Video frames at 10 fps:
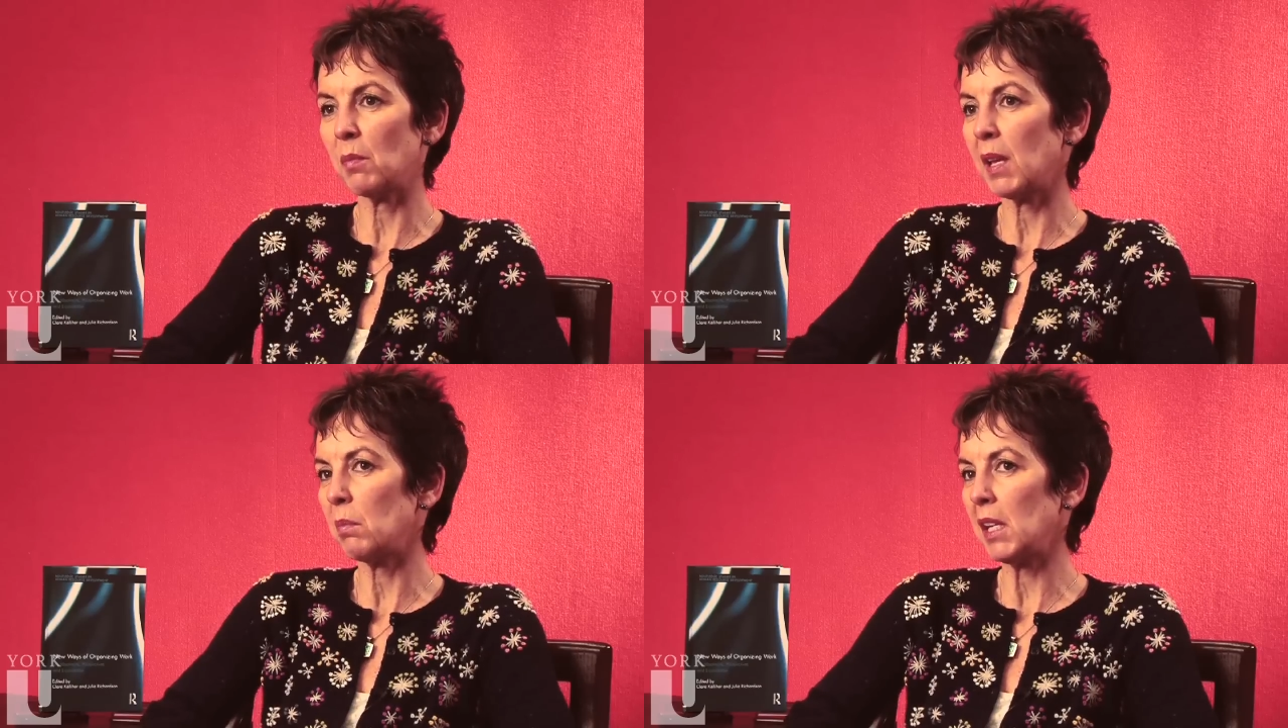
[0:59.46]

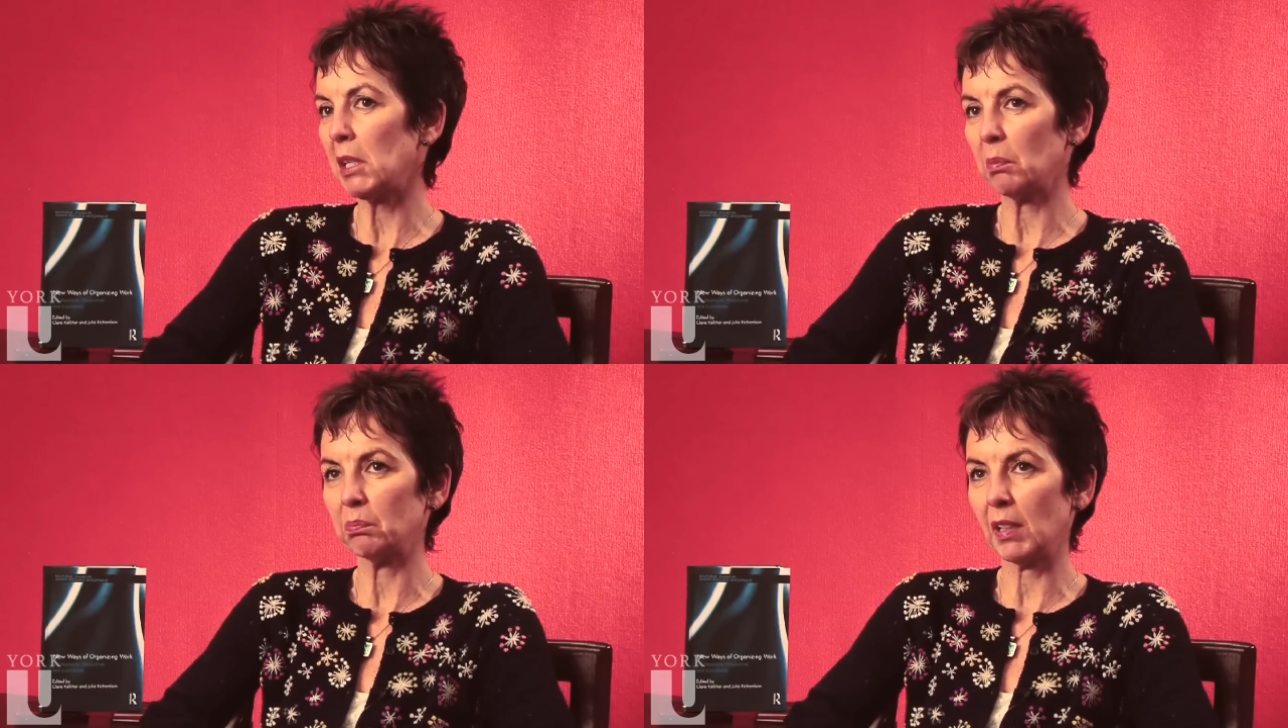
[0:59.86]

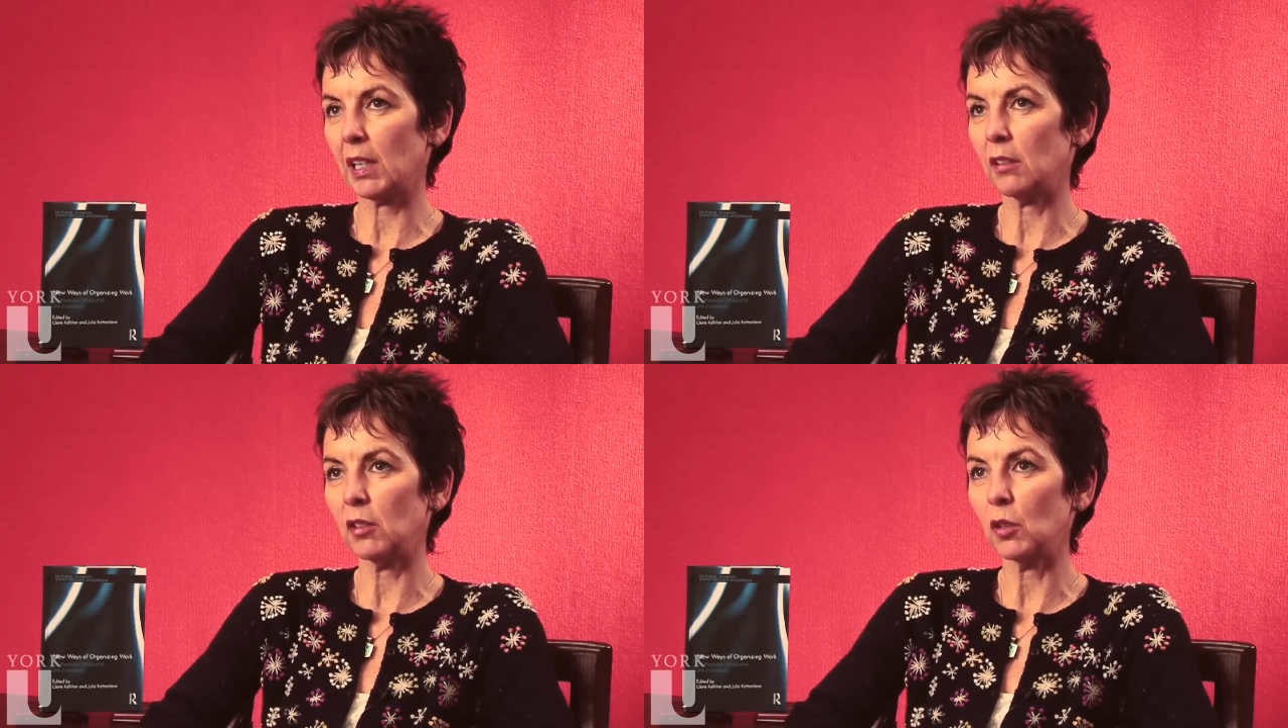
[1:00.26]
maybe,
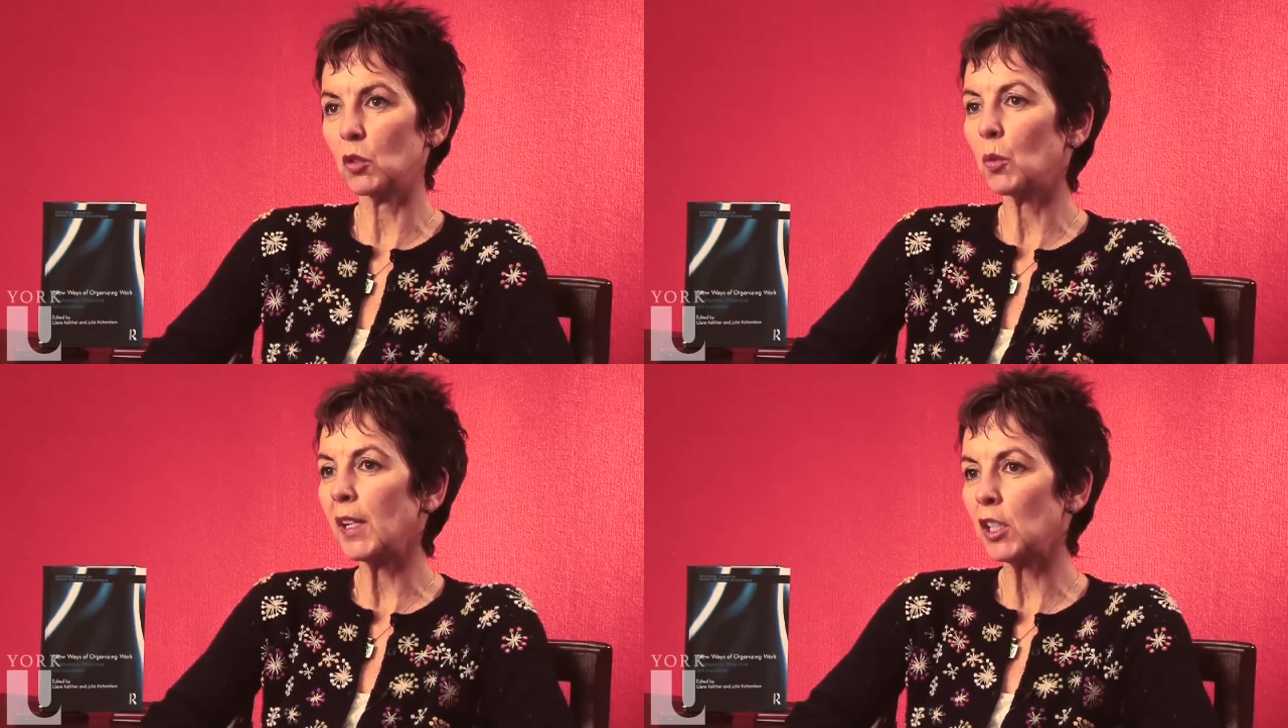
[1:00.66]
I don't know,
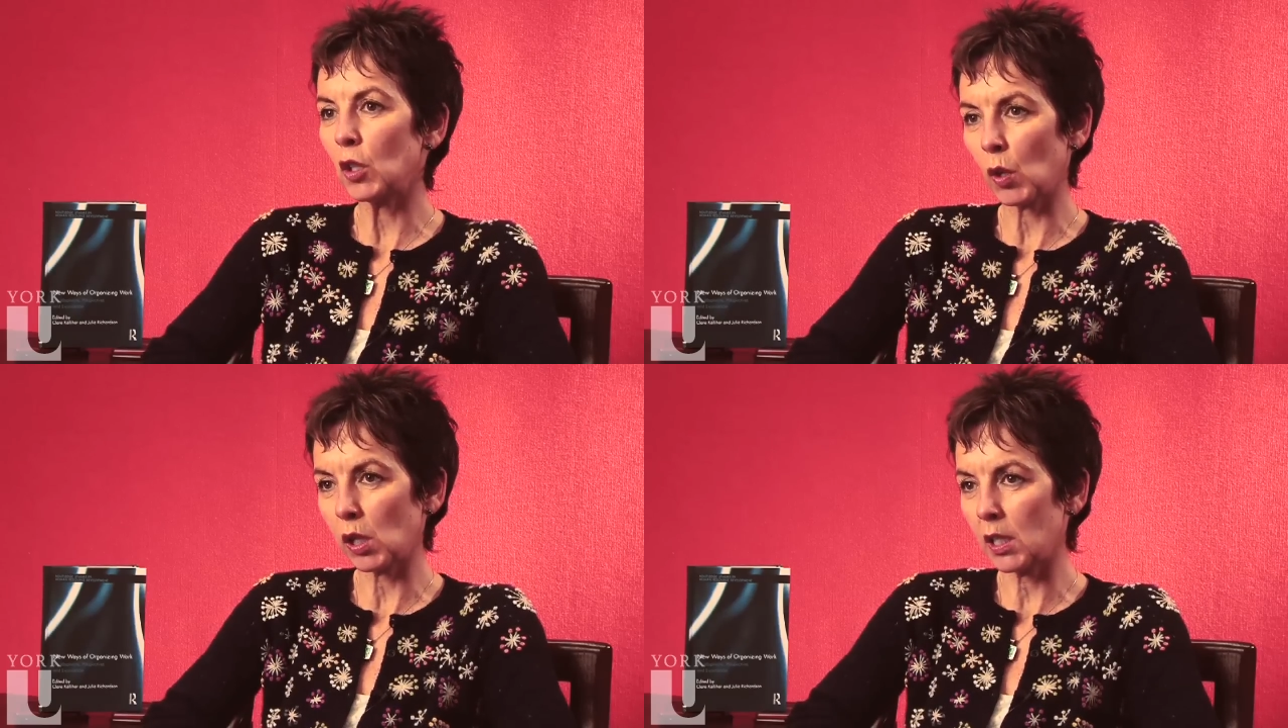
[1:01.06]
20
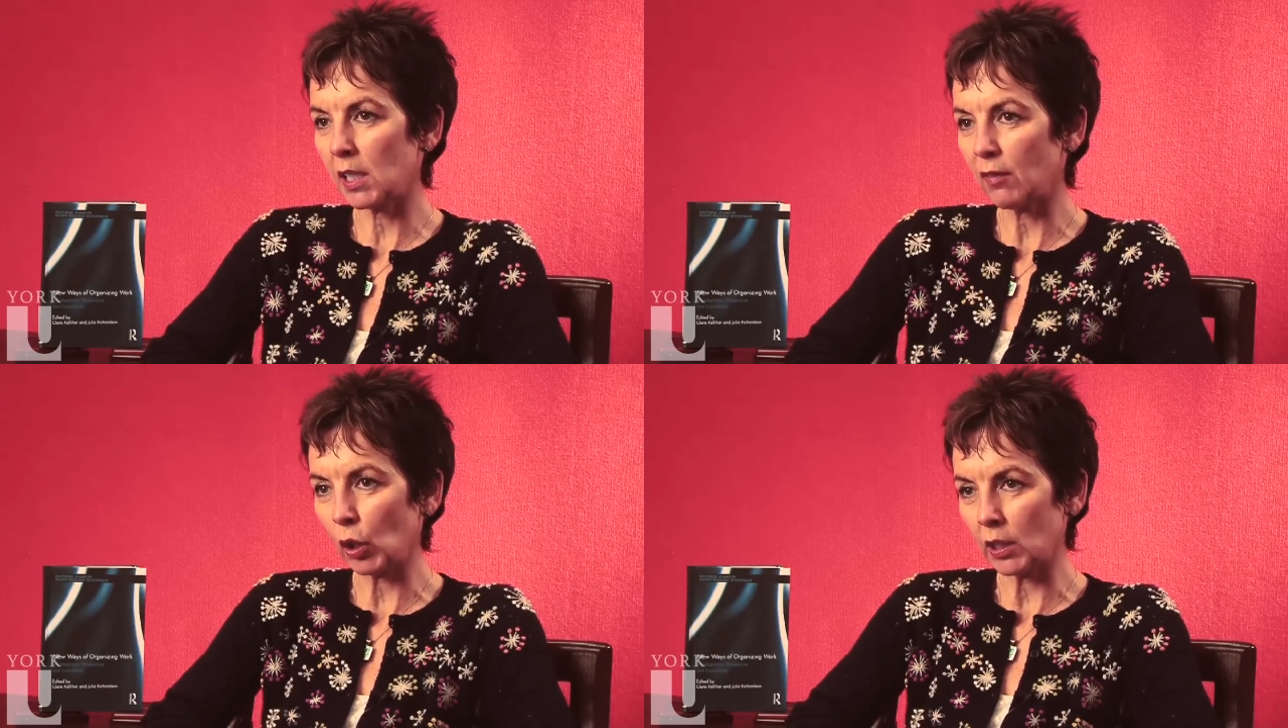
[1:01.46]
or
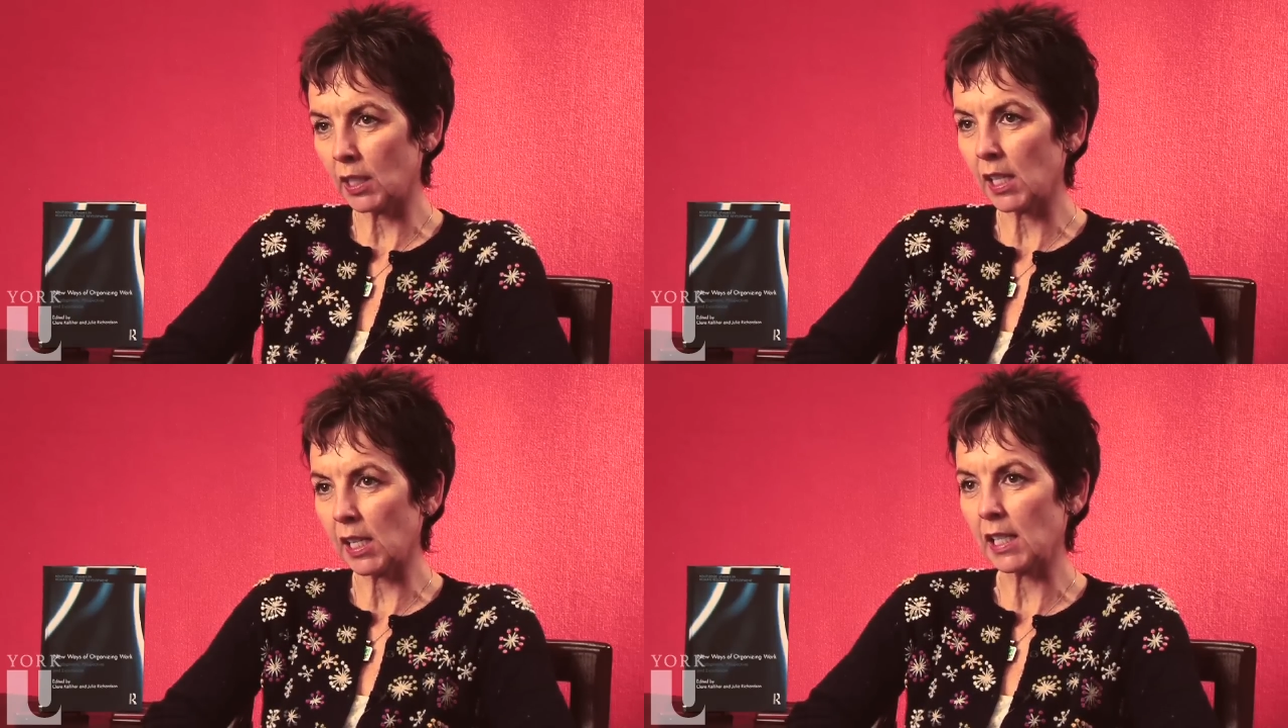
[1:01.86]
30
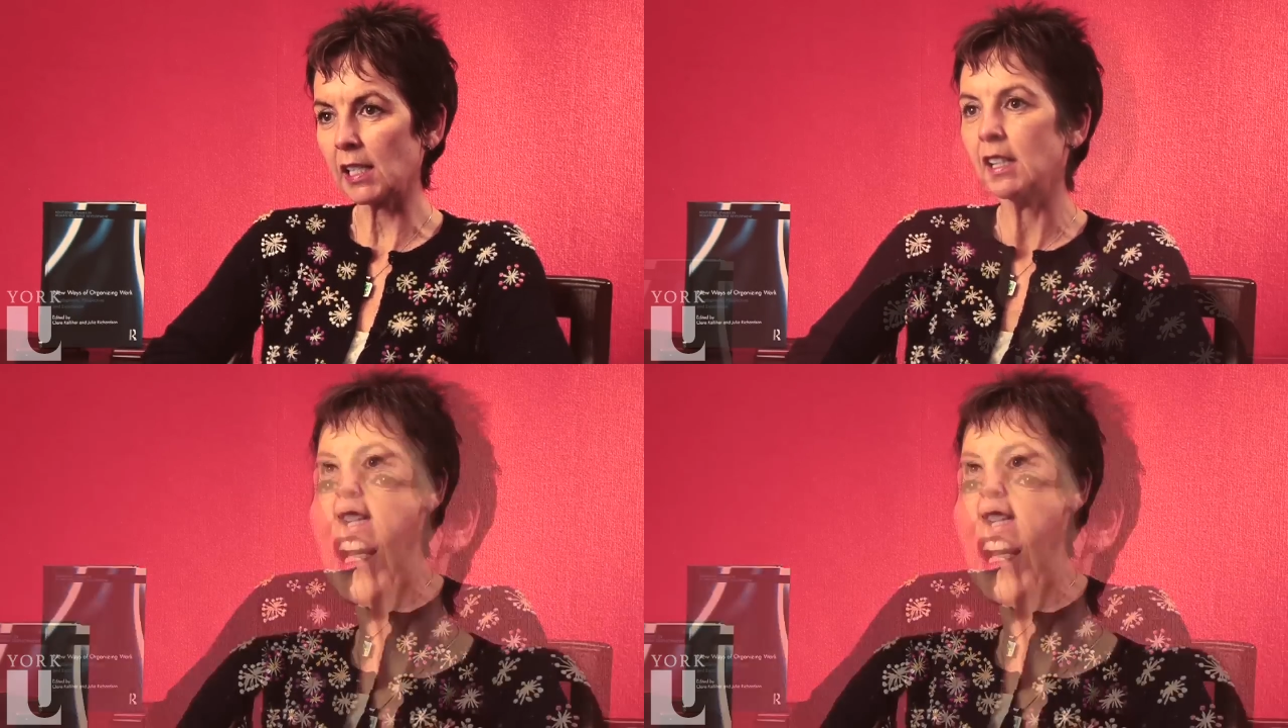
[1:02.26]
volunteers